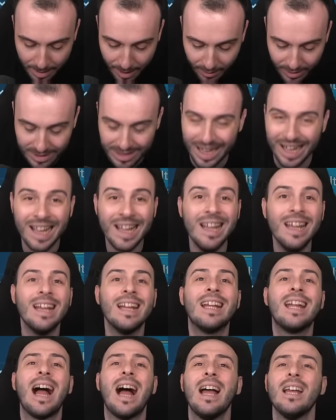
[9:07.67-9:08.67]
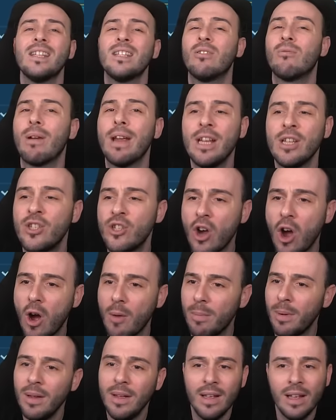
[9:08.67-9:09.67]
I was like, guys, great
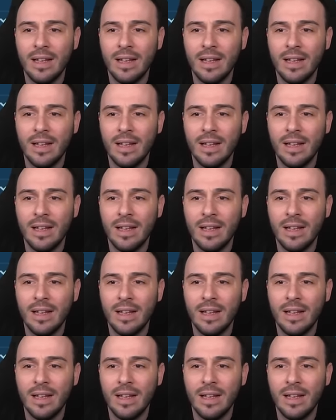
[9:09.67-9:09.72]
job.